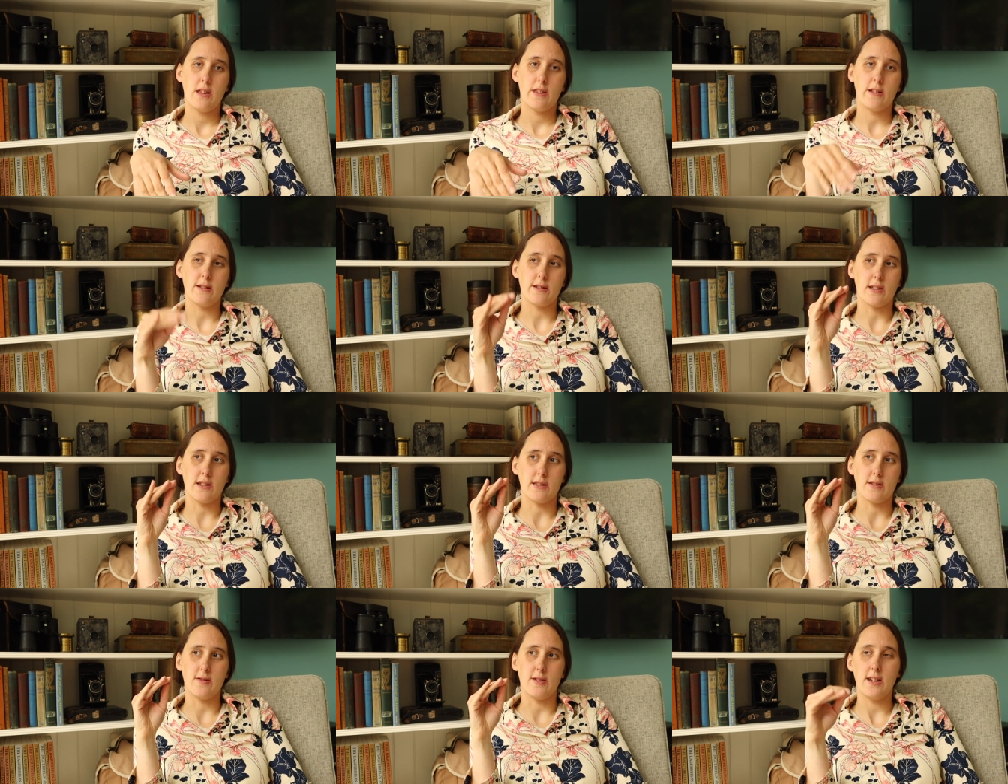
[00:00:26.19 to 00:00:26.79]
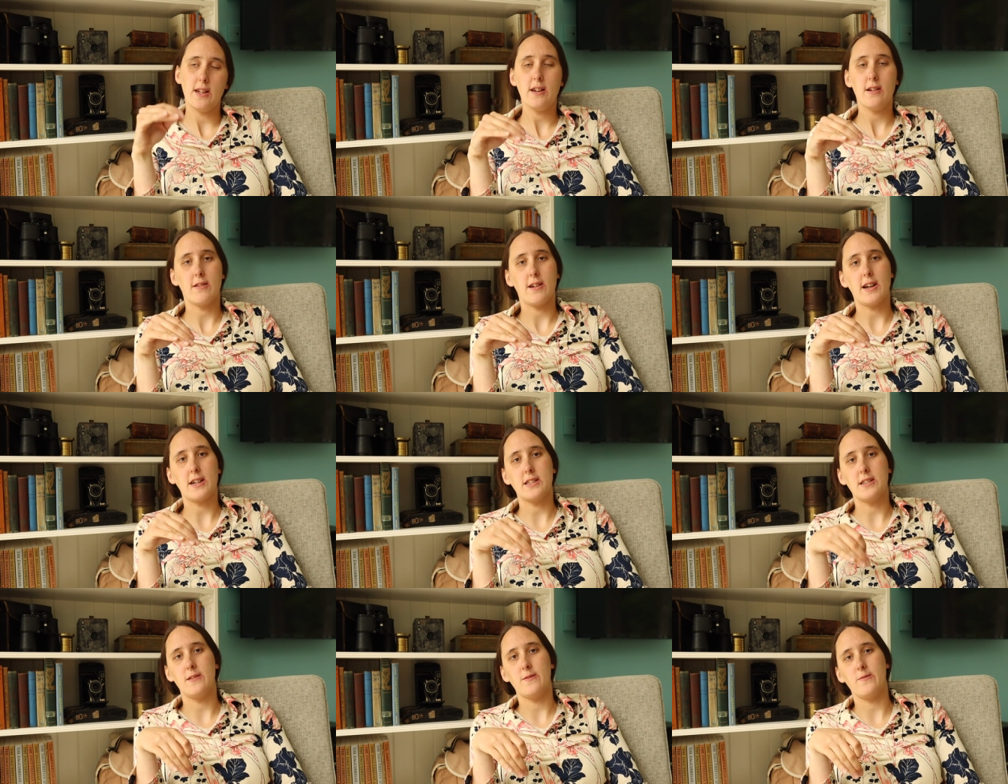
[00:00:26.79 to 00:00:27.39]
There's also an
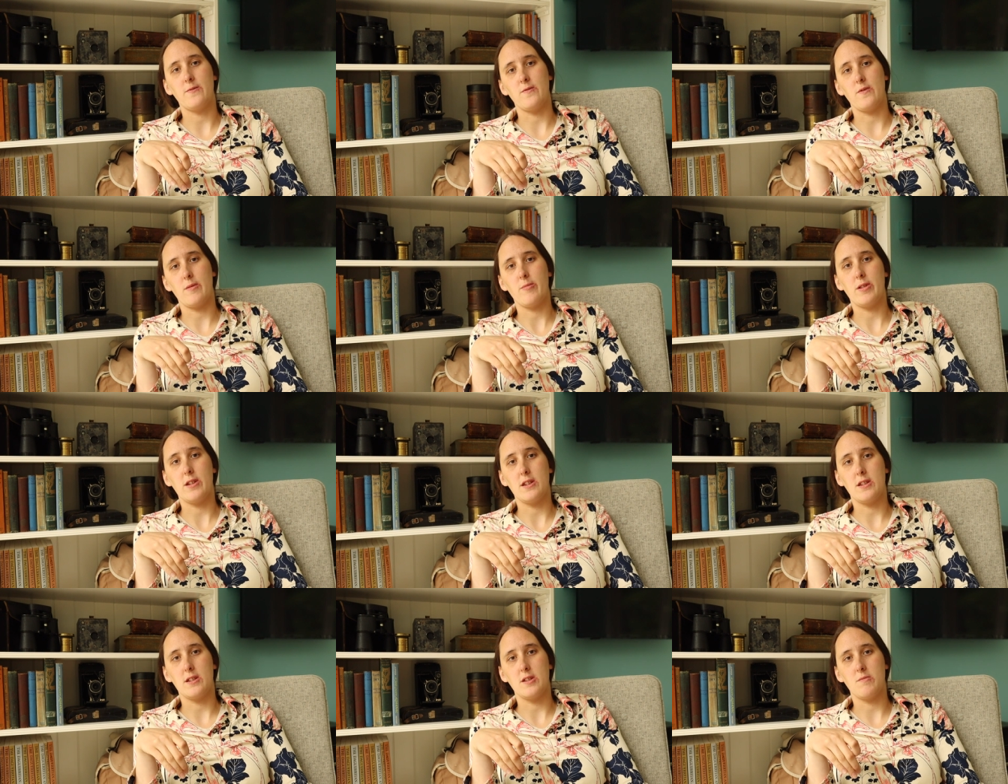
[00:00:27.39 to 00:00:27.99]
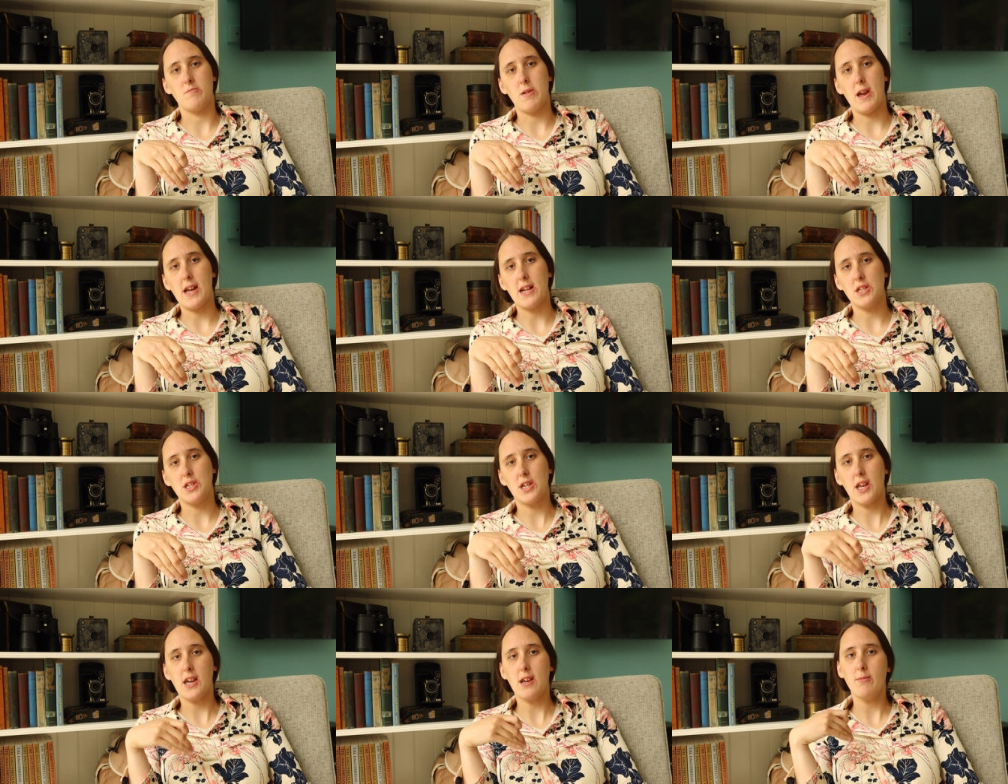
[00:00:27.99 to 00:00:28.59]
interactive ribbon
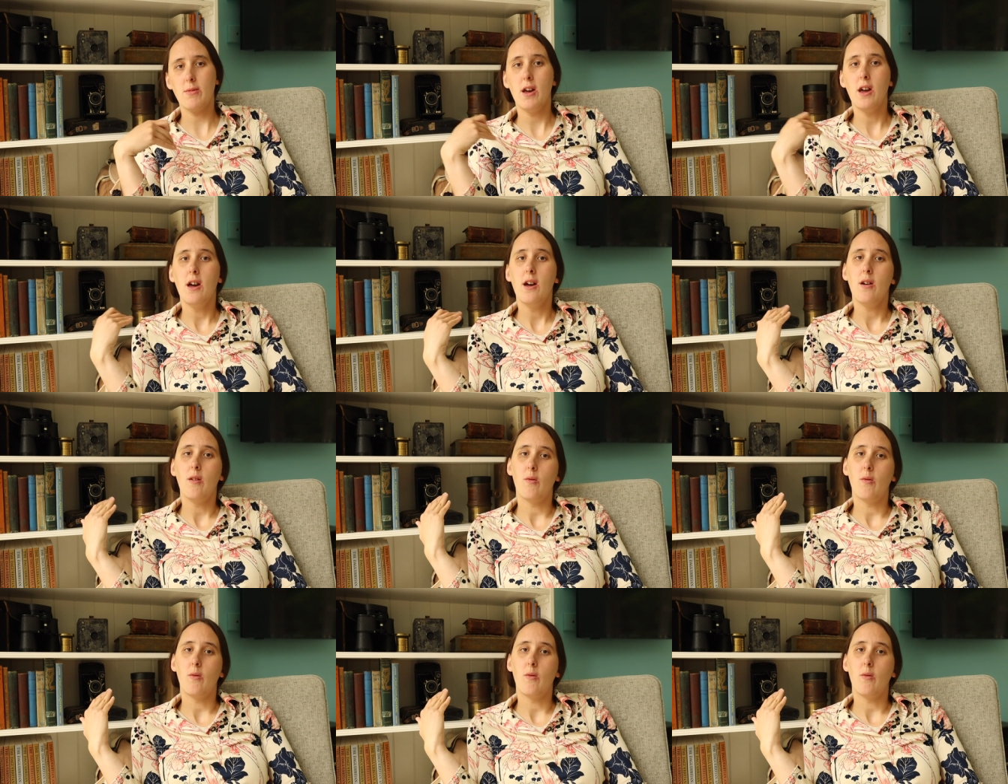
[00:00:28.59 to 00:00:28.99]
badge game